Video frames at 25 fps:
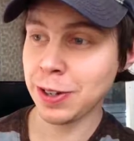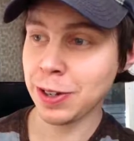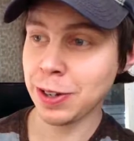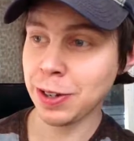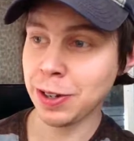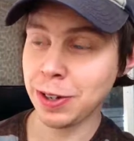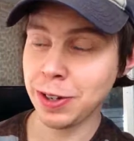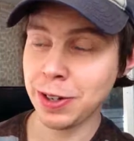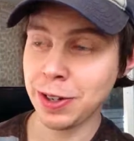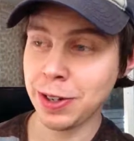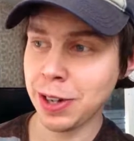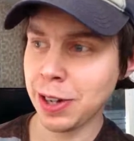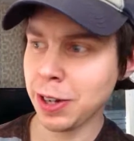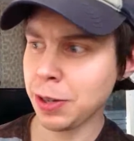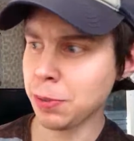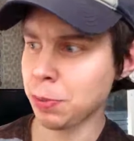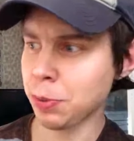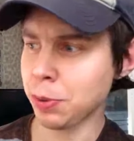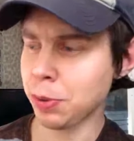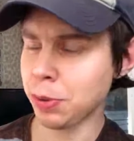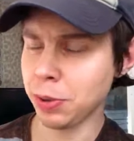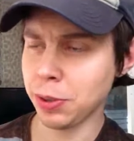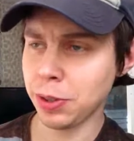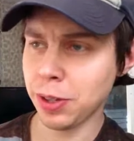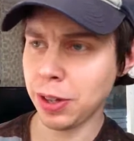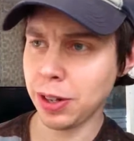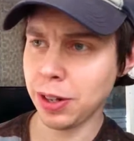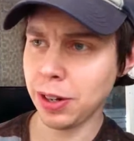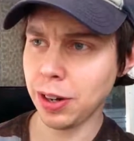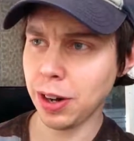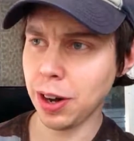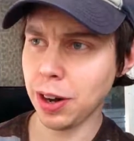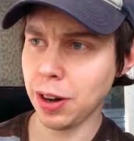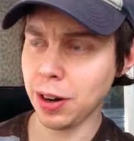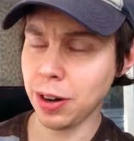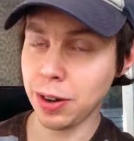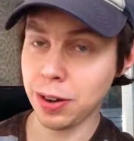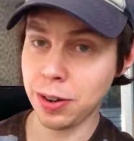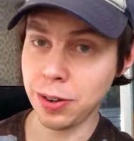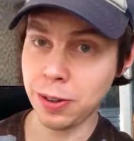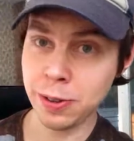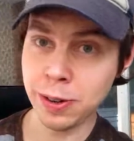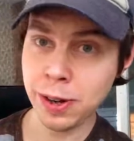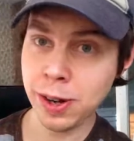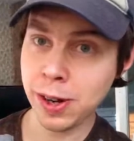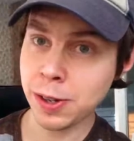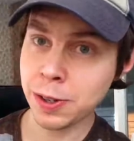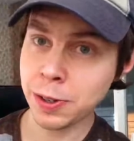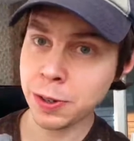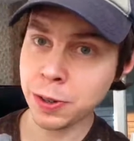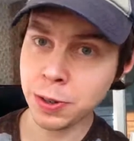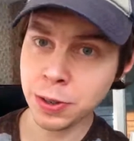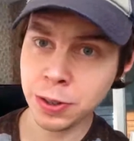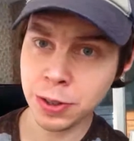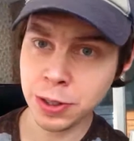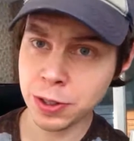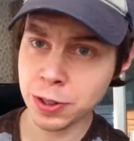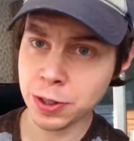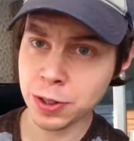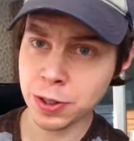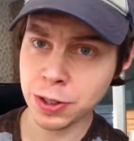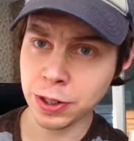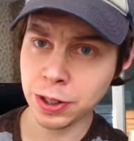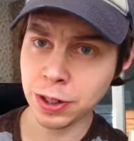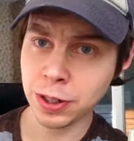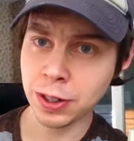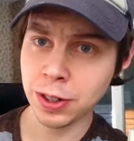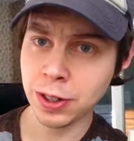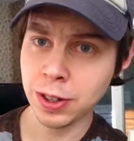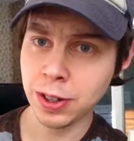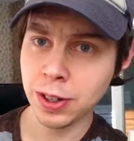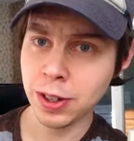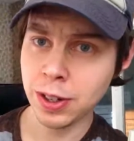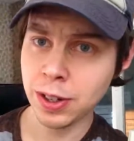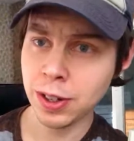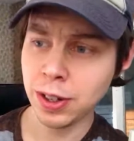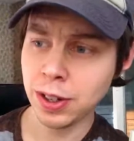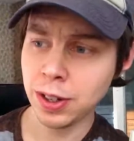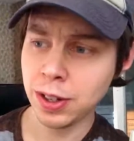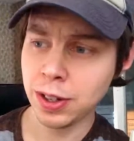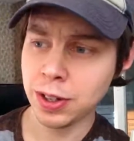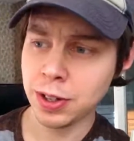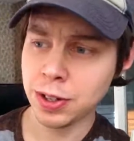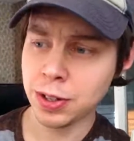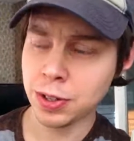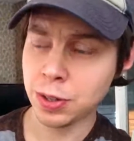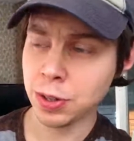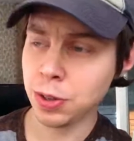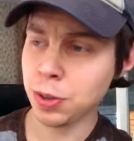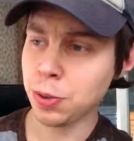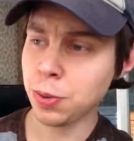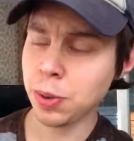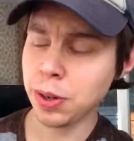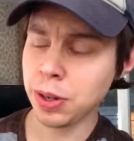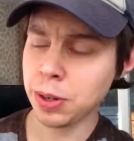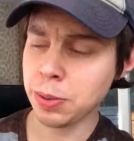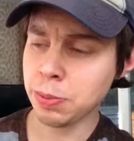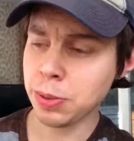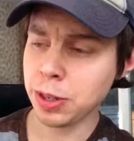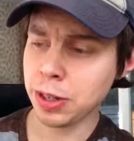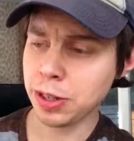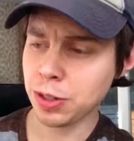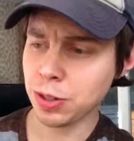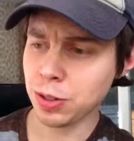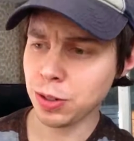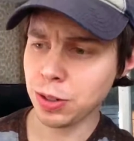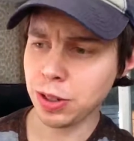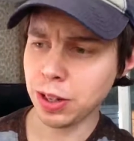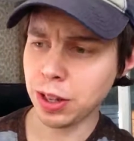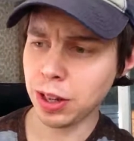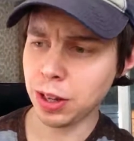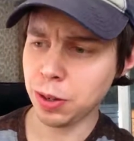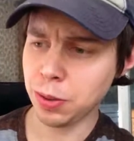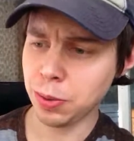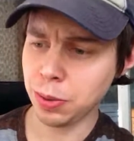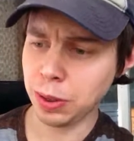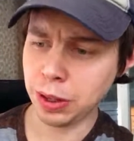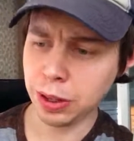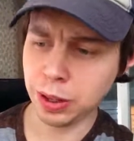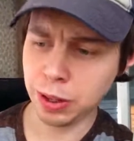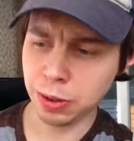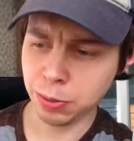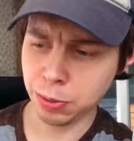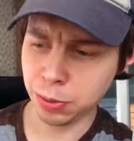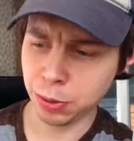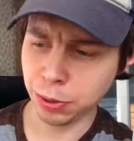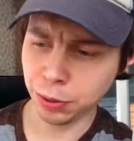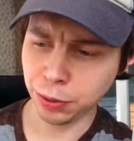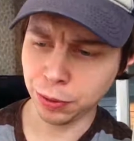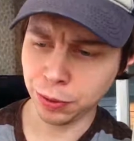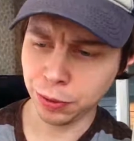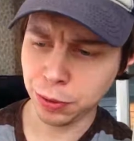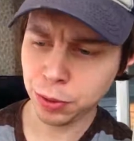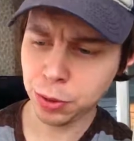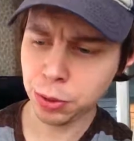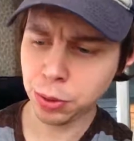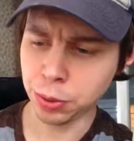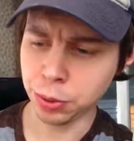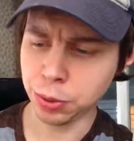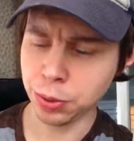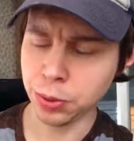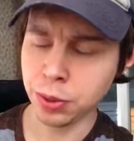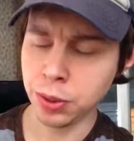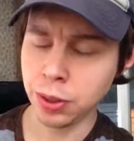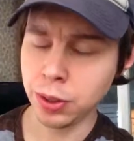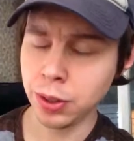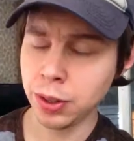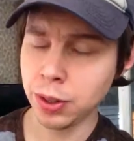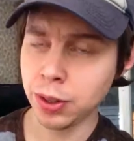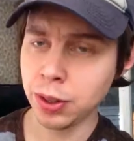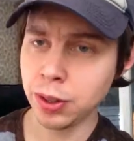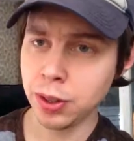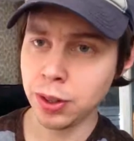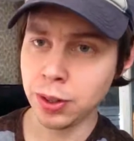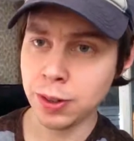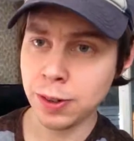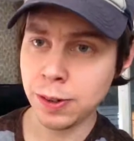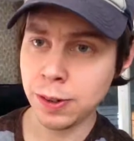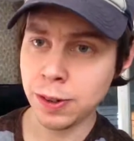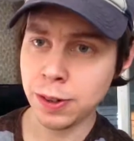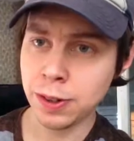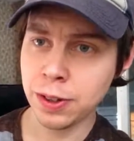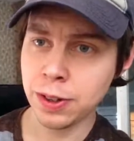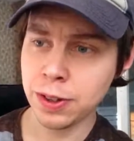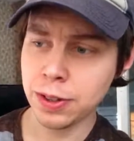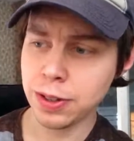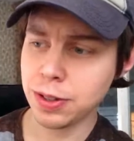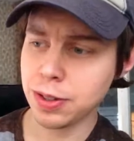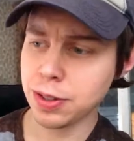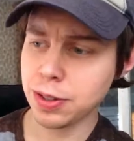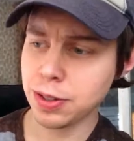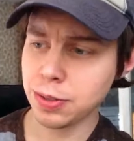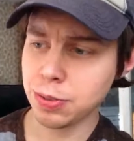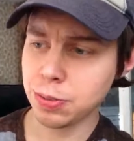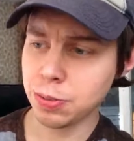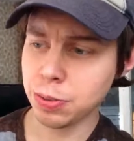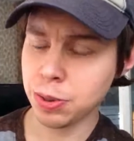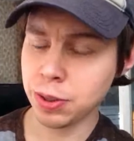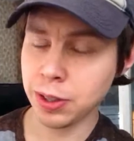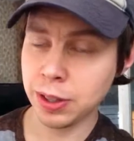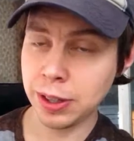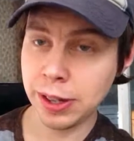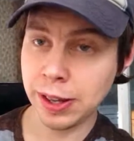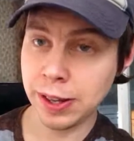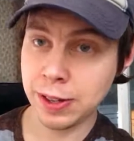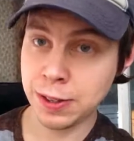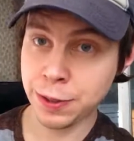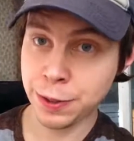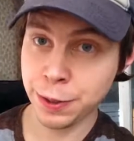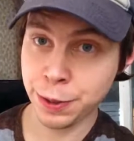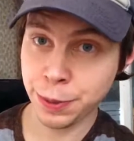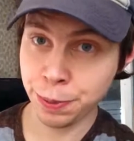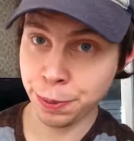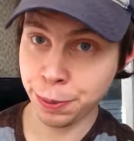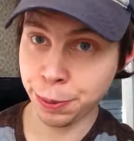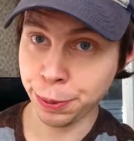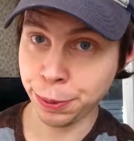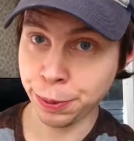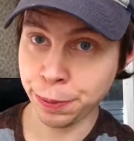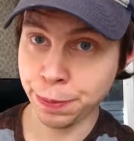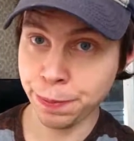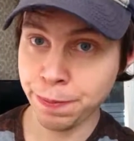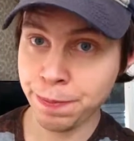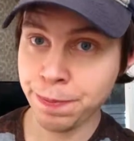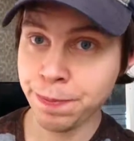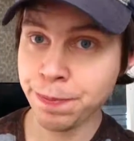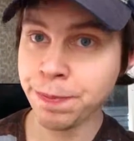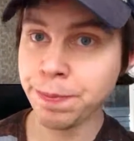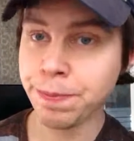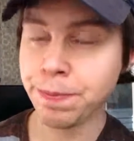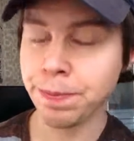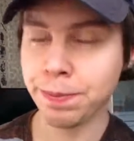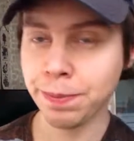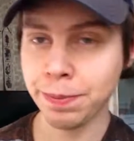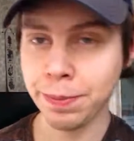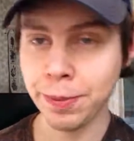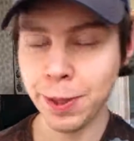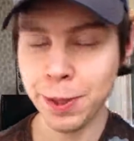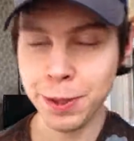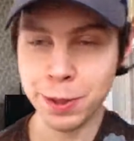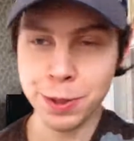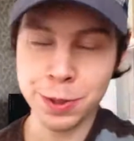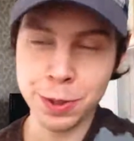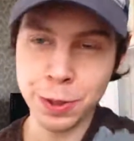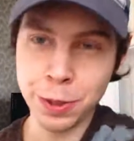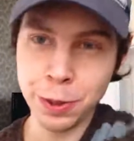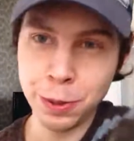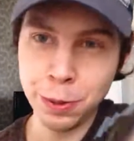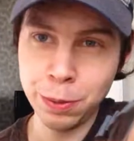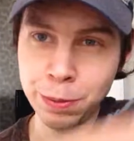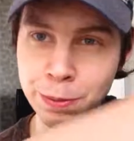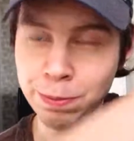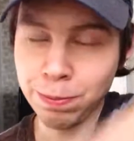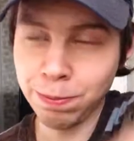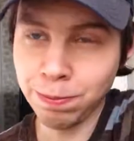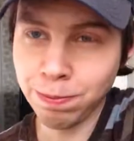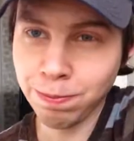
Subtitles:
that are inedible, that are non-nourishing. So you want to make sure that you eat real food. And it's really that simple. So